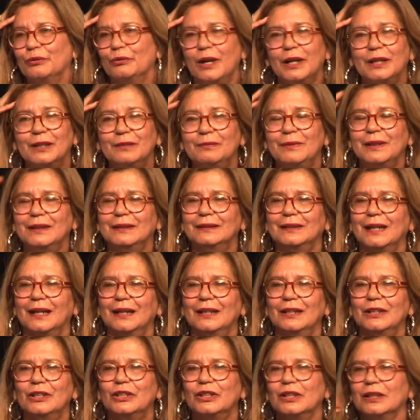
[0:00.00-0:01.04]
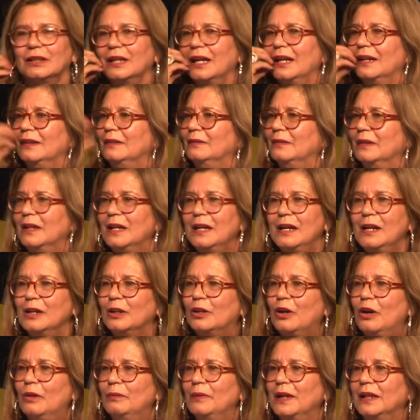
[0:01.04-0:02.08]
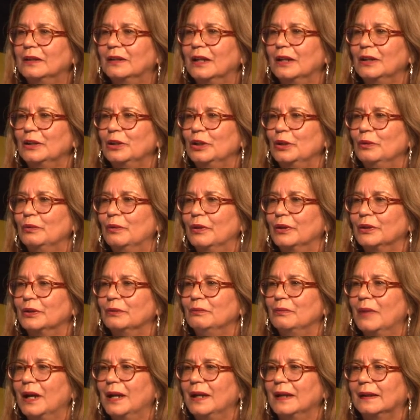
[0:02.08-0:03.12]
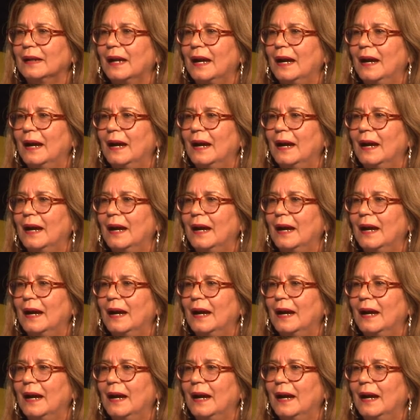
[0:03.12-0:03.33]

recommendation and comment that you want to make